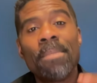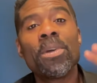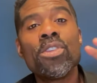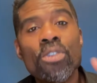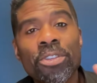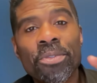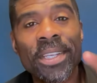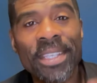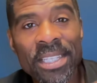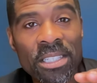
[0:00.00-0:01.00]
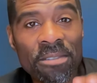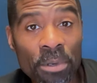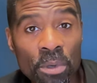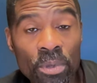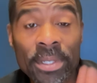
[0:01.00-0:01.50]
But nutrient dense
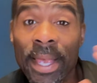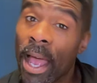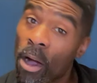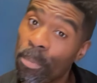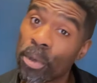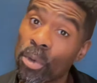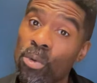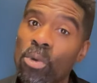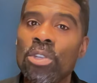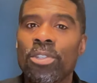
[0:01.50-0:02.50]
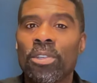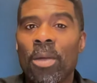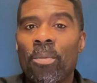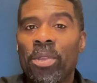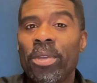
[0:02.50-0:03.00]
foods help you so
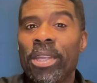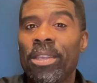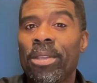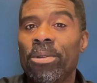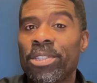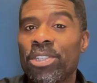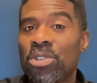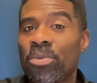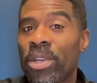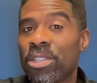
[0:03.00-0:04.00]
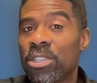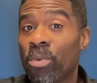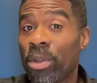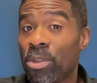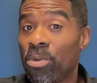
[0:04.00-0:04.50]
that when you get in those situations
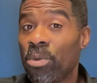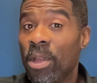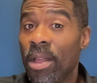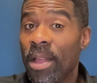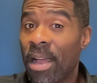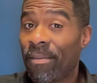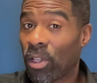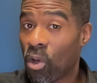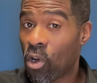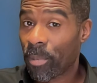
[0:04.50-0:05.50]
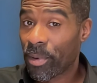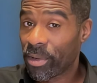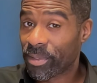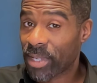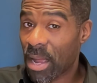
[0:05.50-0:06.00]
where you have a long
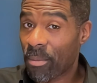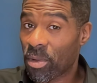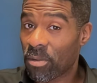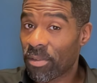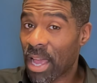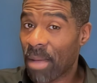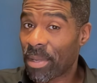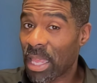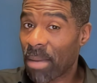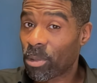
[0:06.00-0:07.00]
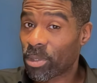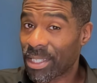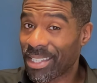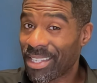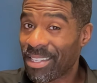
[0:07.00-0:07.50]
period of time where you've not been able
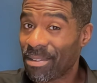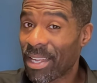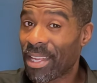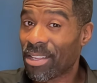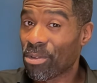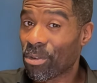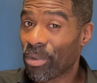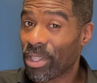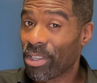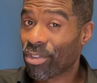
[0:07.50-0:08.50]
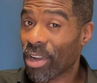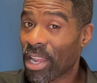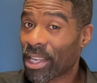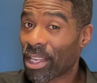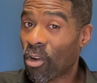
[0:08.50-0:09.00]
to eat and you're really trying
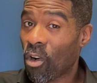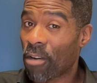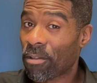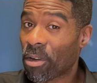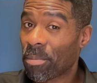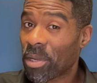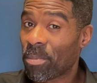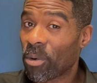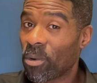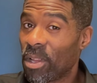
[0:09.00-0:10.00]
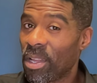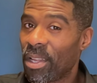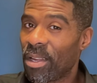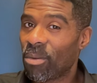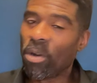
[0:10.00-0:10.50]
not to go off on people,
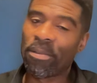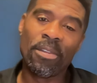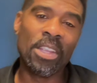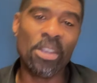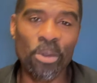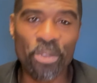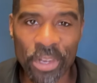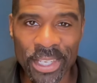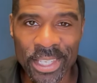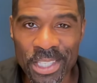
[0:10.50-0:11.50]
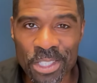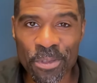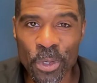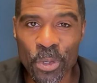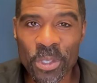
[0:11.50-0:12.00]
well, if you eat nutrient dense
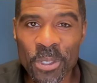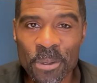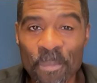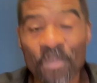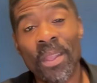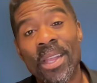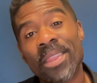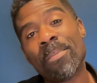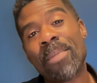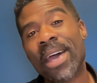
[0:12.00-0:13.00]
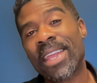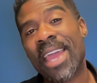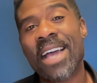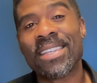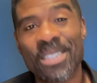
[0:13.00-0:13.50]
foods, the body
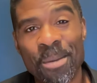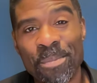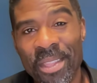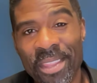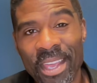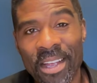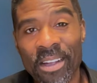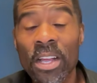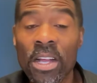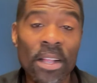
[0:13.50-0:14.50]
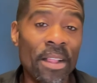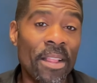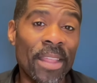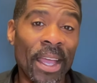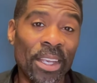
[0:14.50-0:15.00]
has something there
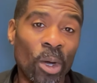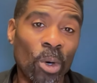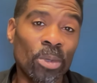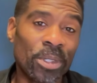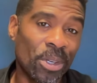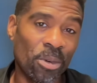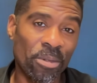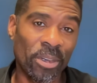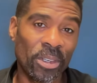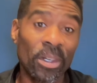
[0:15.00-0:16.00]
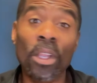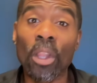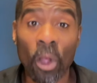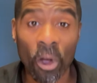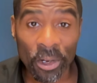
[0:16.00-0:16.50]
that can hold it over
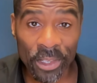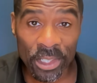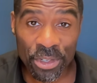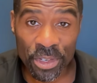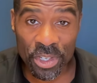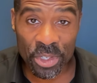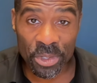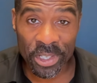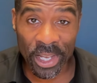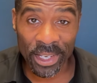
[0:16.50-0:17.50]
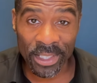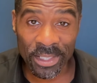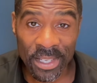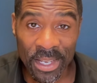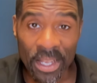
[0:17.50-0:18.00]
longer than traditional
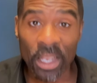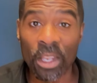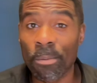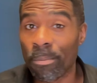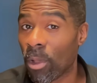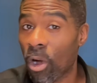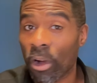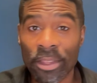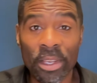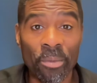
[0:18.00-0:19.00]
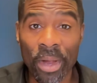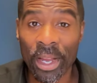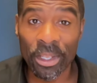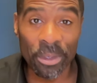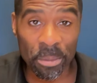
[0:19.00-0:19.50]
settings, longer than a
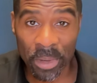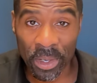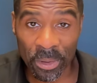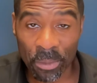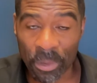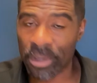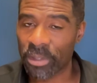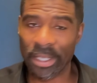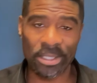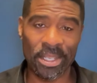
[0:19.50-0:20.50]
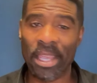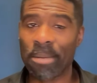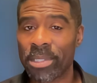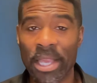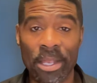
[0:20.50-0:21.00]
regular meal where, like steak
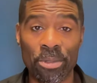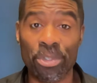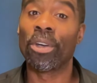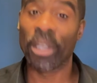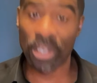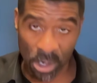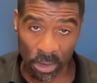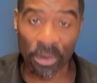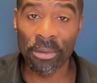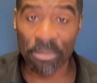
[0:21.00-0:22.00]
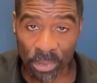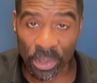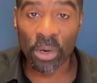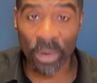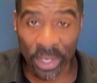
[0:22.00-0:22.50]
and potatoes, you're gonna get hungry
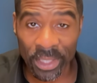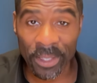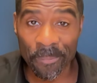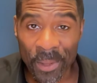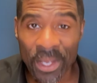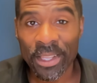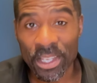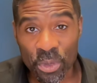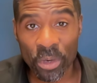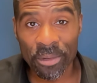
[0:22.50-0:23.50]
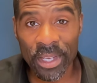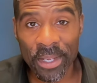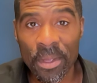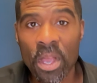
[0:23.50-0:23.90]
pretty quickly, that sort of thing.